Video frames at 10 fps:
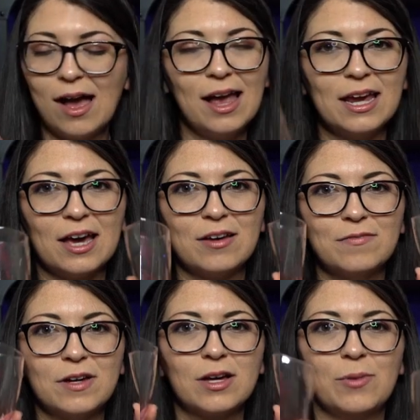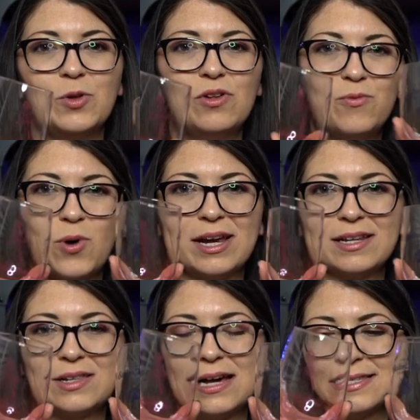I have a couple of
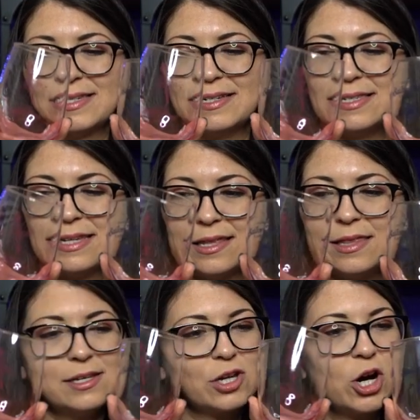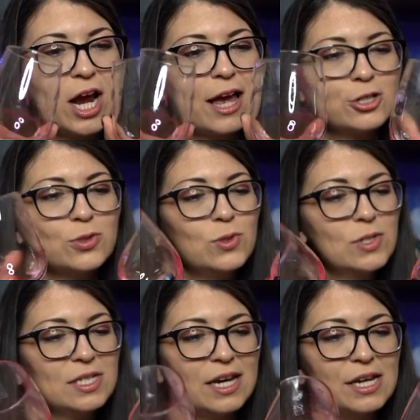wine glasses, and these are actual
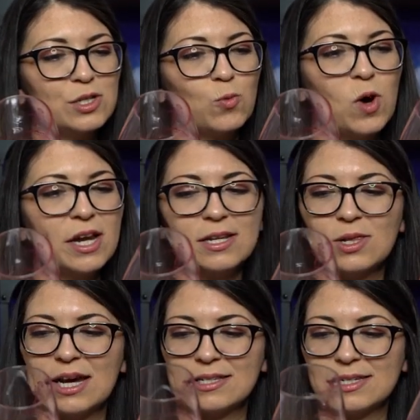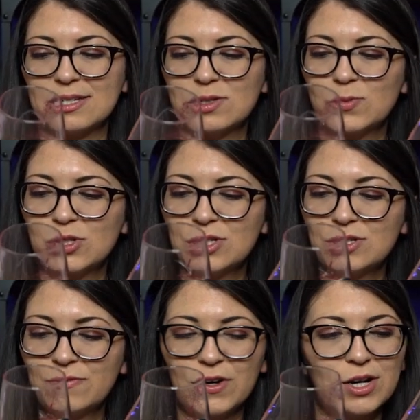size wine glasses, which
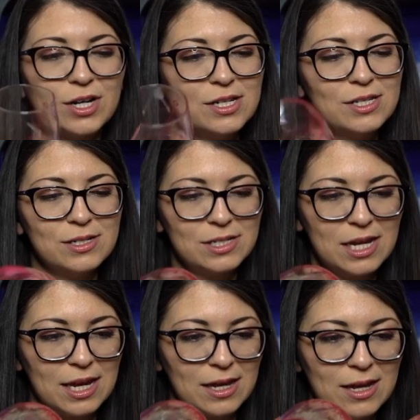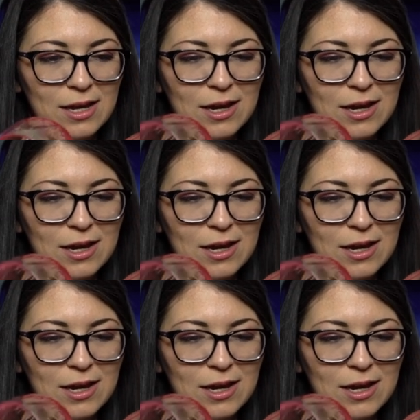is very nice to see.